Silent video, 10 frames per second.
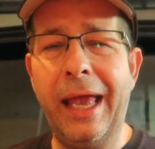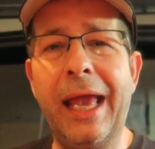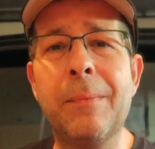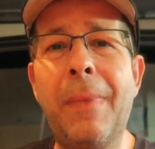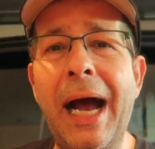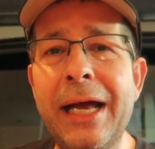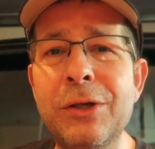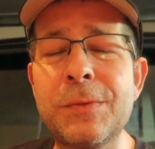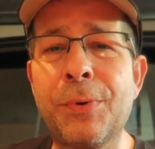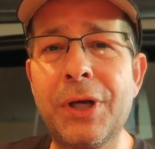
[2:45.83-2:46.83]
And
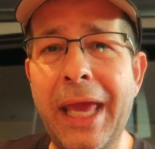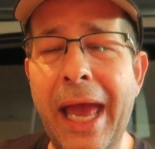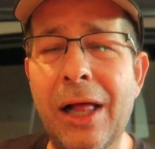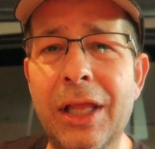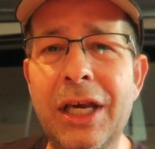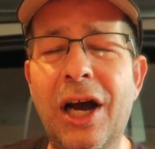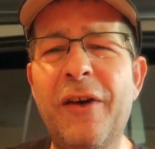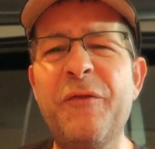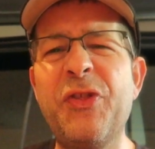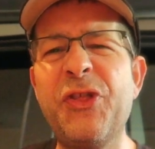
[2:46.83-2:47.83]
miles per gallon
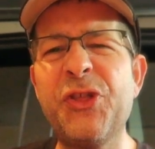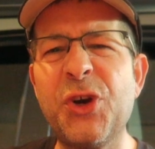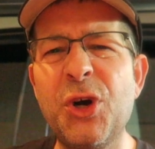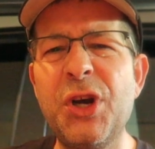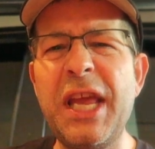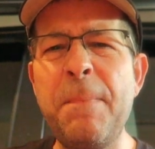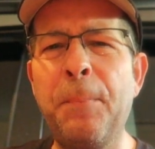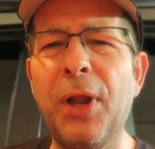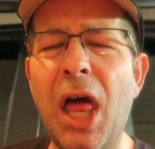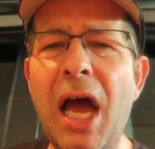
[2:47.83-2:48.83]
of
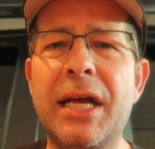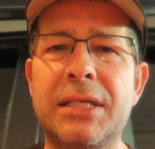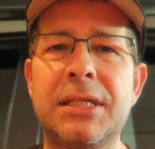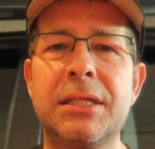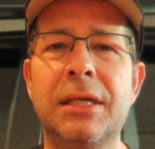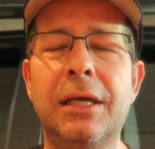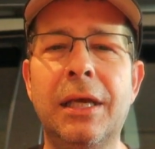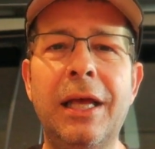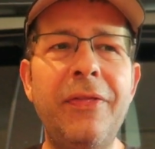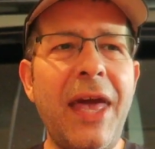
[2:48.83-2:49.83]
30 plus.
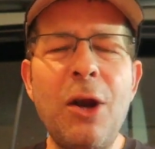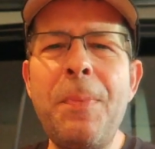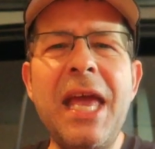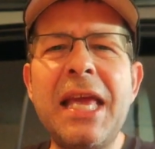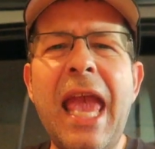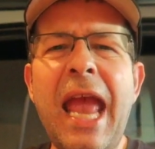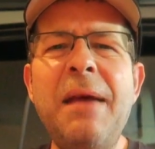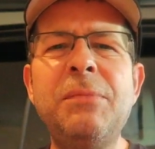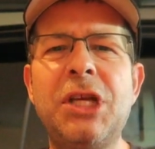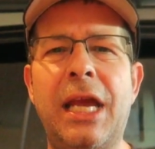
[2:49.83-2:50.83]
That'll be a
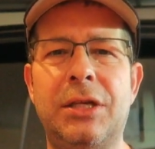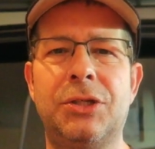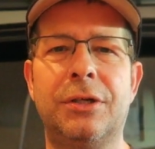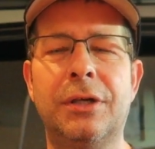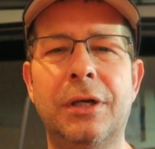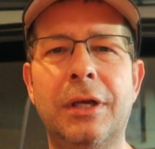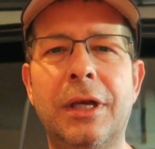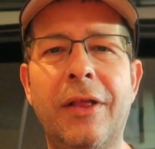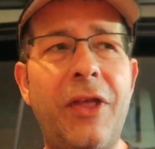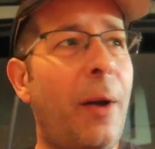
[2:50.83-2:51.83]
game changer.
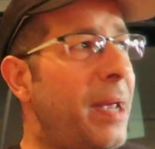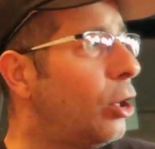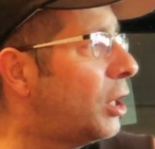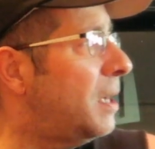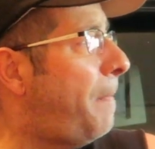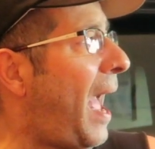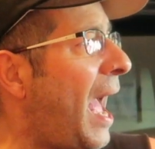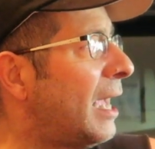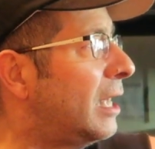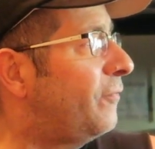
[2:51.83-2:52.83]
They'll be looking
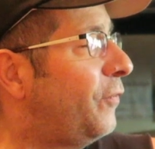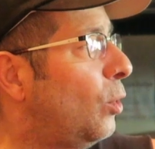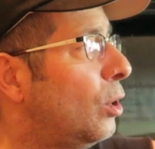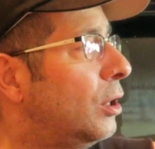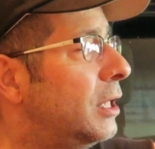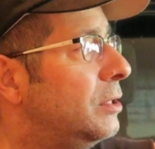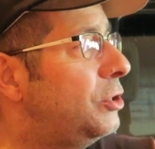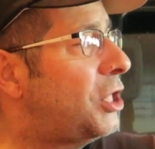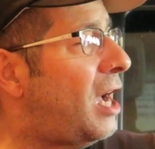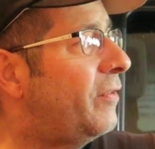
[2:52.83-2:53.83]
back at Ford and
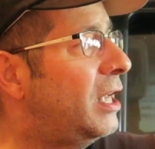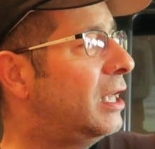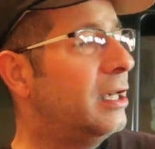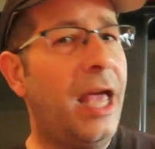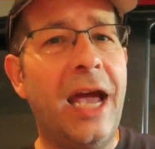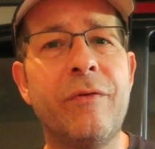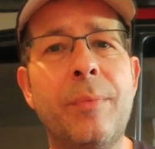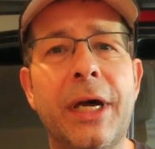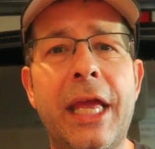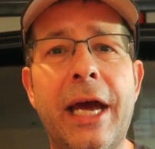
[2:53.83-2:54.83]
Chevy and
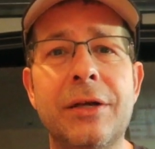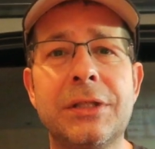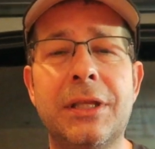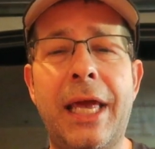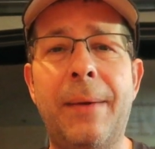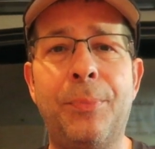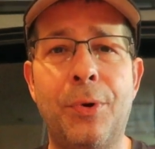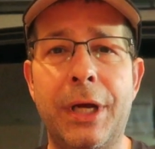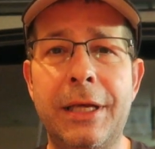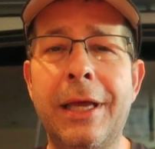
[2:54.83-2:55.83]
everybody else at that
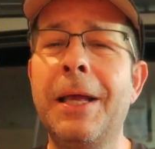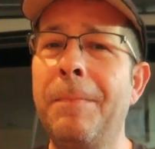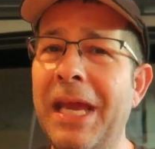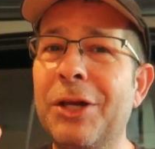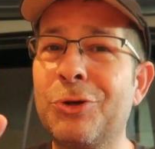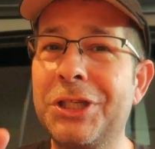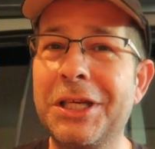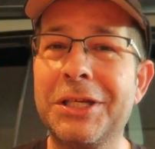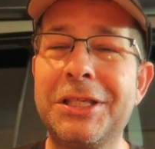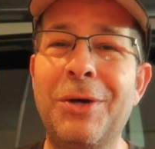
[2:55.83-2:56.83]
point. Be
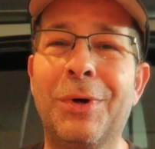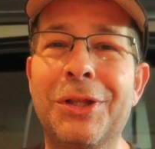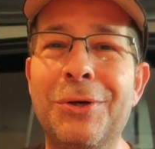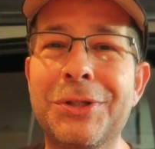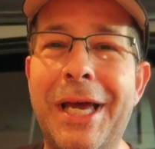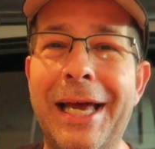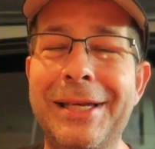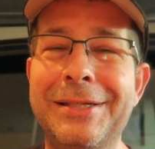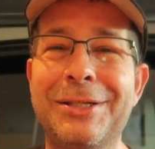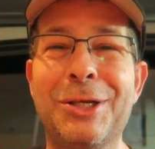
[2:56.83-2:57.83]
interesting to see what those
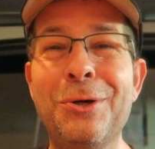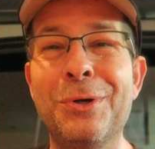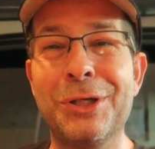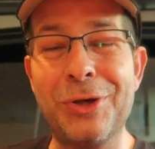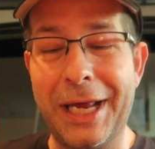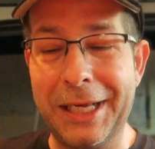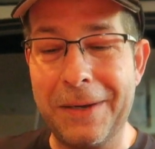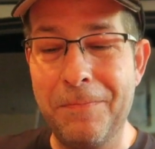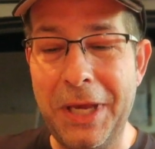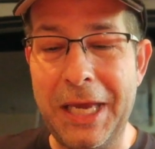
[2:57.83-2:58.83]
guys do to try to
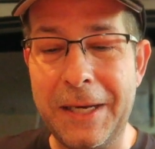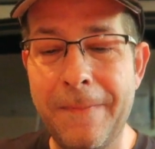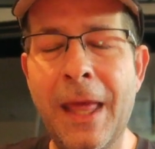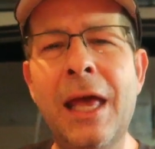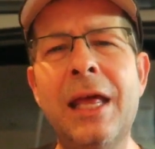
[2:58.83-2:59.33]
compete.